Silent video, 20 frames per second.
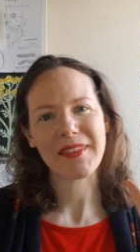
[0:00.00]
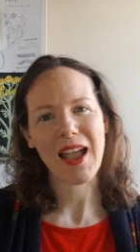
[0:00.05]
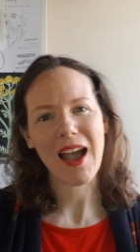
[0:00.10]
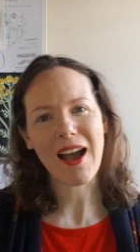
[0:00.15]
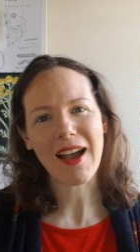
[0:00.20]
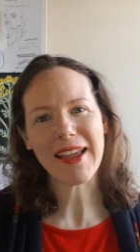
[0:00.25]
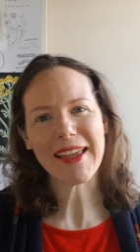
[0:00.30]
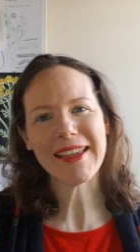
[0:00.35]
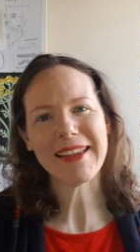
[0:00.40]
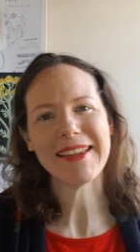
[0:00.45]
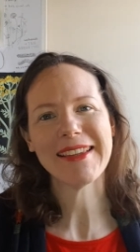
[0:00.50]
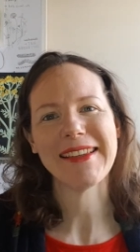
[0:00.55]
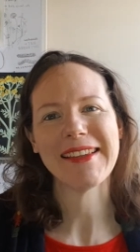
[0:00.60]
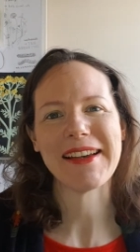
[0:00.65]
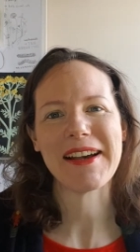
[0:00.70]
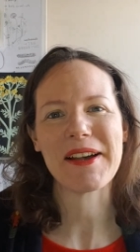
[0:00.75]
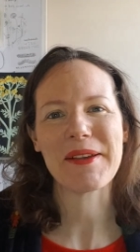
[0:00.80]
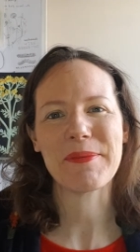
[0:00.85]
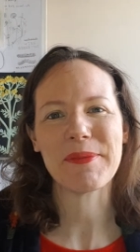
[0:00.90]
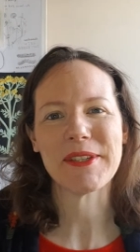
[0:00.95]
Hi,
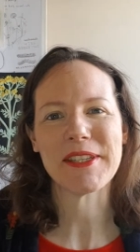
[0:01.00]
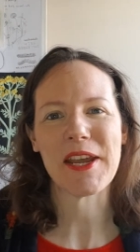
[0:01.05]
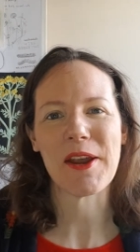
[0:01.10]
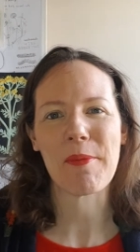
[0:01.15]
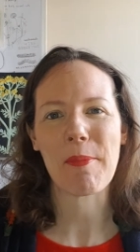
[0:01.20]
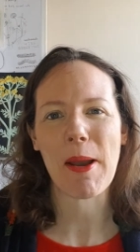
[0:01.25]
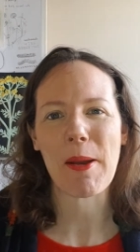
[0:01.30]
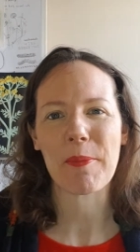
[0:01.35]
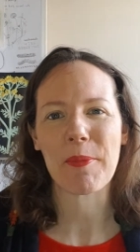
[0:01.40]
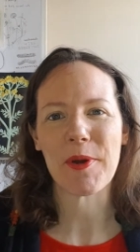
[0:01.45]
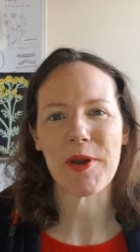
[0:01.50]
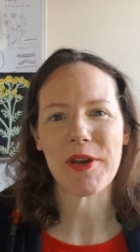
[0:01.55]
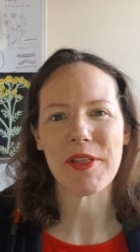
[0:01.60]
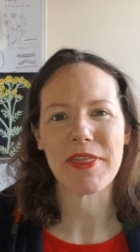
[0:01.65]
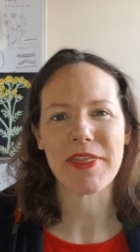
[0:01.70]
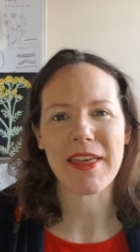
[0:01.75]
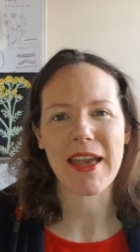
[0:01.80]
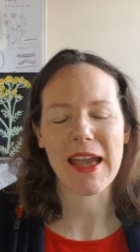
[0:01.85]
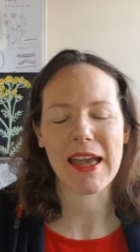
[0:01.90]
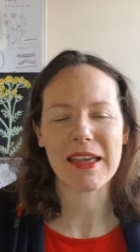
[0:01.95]
I'm Sarah
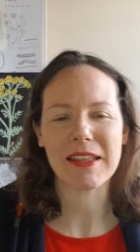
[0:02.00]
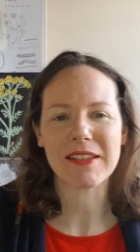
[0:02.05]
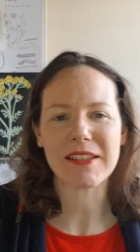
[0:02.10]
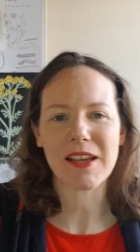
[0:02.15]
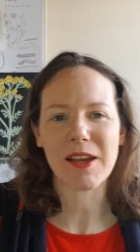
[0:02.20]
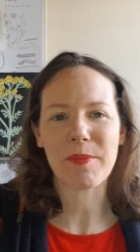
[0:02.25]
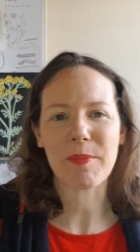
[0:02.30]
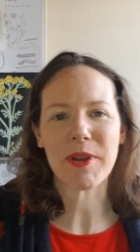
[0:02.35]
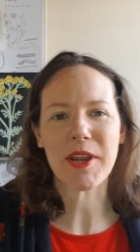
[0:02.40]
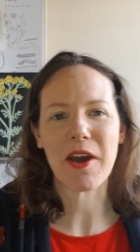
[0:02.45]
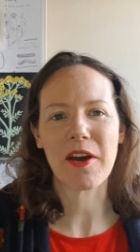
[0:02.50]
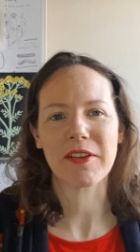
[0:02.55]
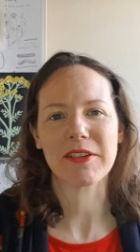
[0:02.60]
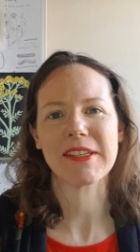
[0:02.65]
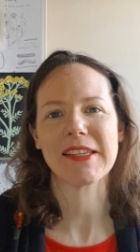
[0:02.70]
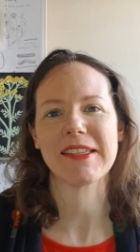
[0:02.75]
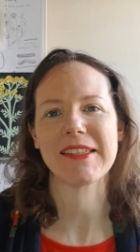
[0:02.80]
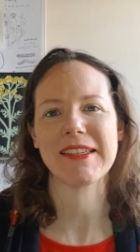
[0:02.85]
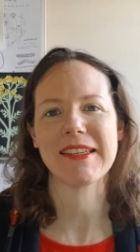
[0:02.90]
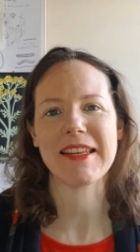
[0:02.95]
Papworth and I'm an
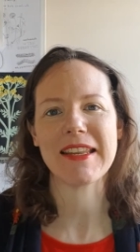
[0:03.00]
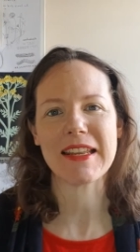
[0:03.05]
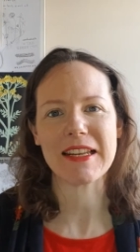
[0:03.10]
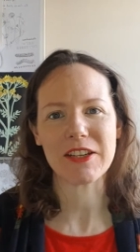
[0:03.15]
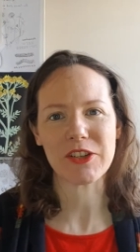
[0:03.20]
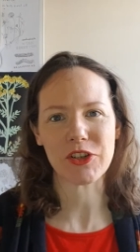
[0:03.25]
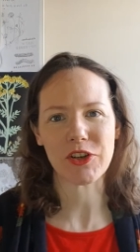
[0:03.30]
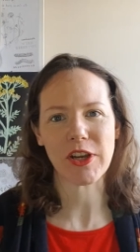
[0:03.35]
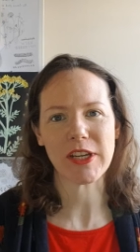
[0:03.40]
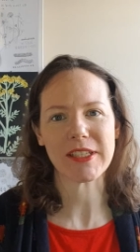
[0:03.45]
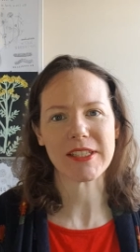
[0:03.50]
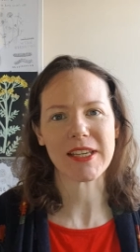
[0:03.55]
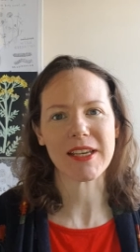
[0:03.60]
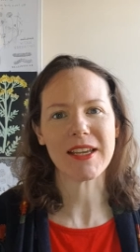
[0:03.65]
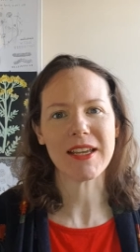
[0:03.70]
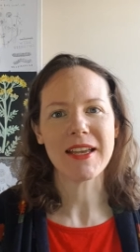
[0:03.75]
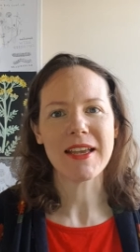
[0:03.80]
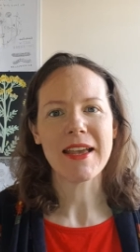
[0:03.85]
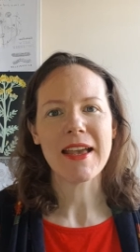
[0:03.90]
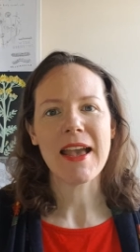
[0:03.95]
artist and illustrator
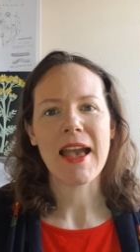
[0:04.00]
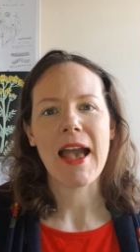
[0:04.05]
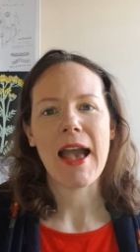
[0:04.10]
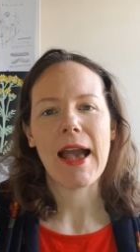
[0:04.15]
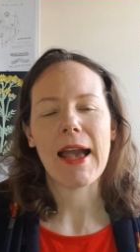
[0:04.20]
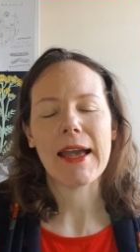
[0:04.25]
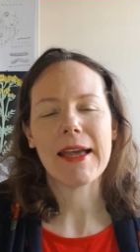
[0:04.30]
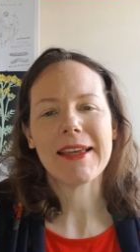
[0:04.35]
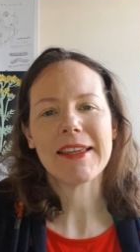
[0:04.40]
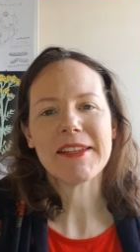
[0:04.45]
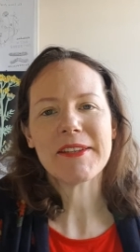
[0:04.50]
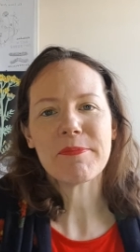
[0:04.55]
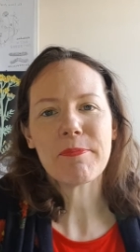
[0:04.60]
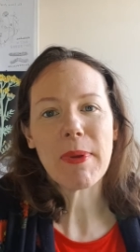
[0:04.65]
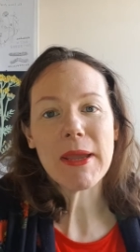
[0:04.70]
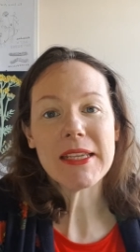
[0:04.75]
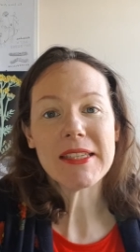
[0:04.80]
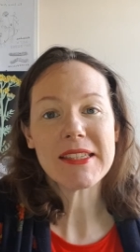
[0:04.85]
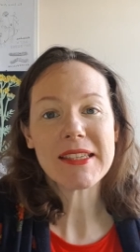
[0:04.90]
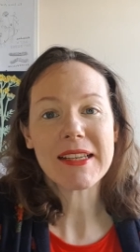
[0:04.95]
and
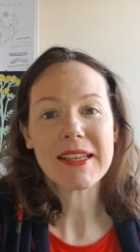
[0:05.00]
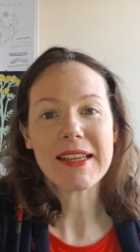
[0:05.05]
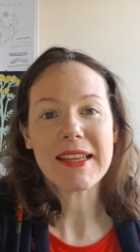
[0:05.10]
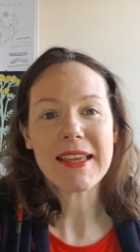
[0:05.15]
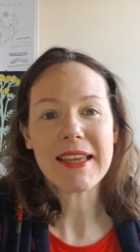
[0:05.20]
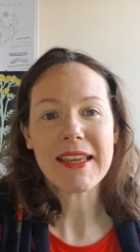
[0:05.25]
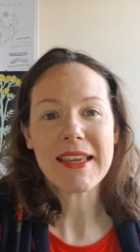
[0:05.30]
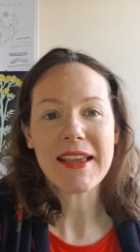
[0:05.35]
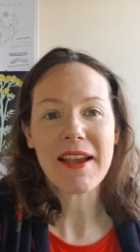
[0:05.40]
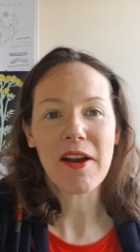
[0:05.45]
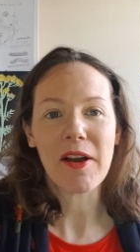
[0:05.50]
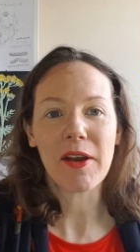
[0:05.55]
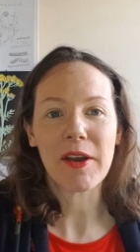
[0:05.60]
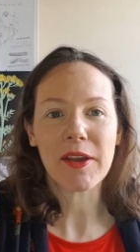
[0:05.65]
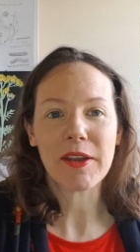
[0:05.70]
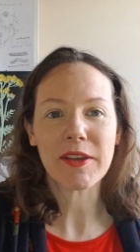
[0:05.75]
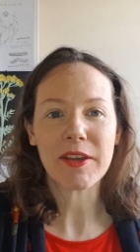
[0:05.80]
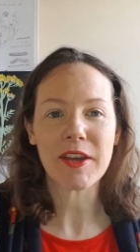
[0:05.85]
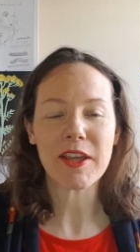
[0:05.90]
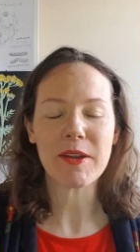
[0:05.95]
basically
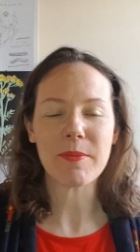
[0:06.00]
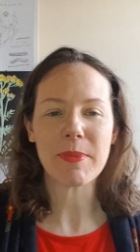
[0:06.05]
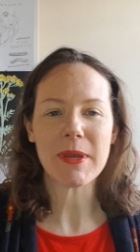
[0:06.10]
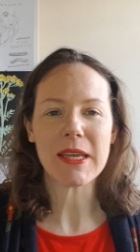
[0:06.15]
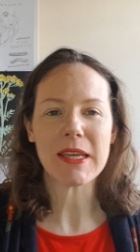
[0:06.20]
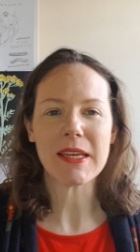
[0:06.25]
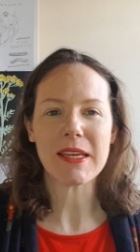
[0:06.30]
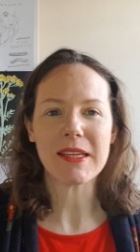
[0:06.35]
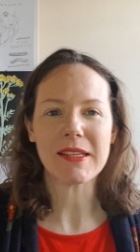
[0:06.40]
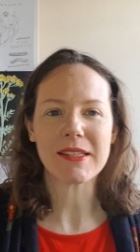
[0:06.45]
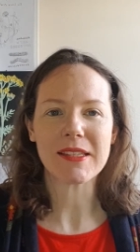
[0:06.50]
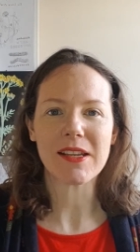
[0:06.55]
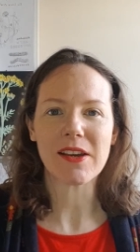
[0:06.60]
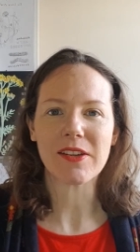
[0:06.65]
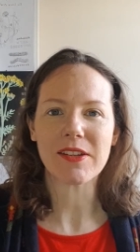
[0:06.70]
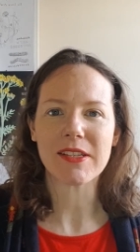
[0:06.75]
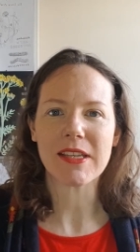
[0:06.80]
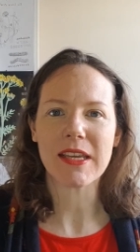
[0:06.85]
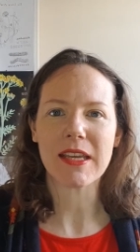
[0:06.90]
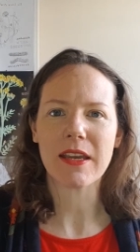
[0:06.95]
I'm going to be
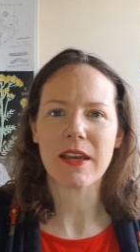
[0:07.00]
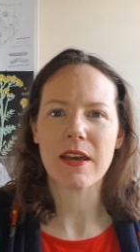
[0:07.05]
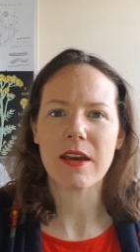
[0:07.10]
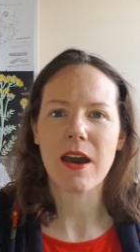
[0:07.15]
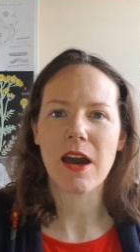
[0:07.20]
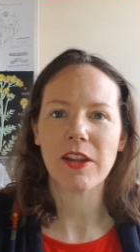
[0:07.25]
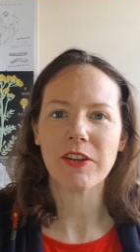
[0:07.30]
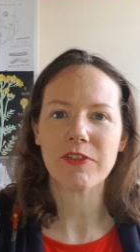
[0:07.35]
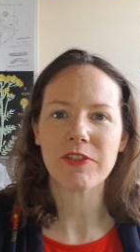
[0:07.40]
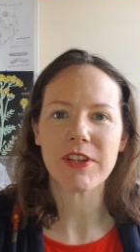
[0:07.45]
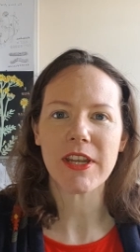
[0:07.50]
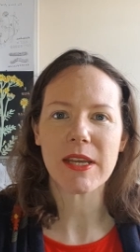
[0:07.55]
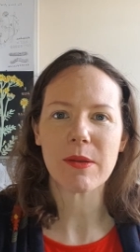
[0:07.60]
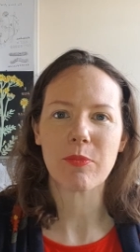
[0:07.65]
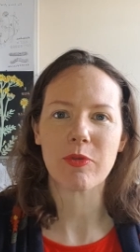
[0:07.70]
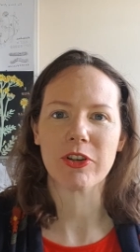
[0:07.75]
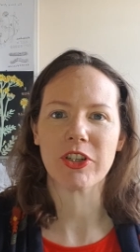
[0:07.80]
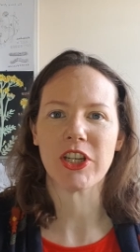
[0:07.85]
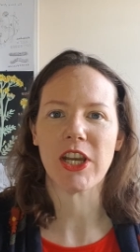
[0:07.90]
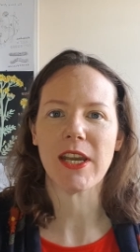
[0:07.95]
starting a 100 day
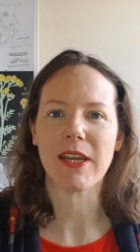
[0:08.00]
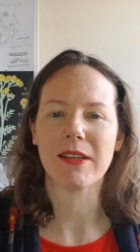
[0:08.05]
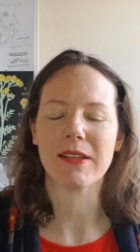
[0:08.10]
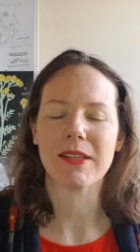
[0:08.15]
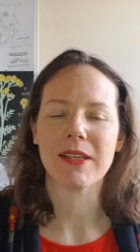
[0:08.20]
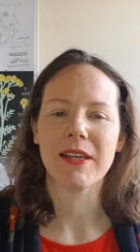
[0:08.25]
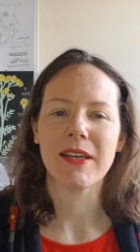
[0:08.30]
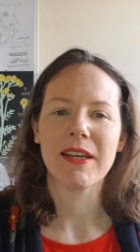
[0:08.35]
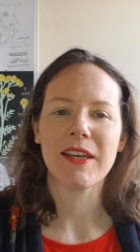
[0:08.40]
project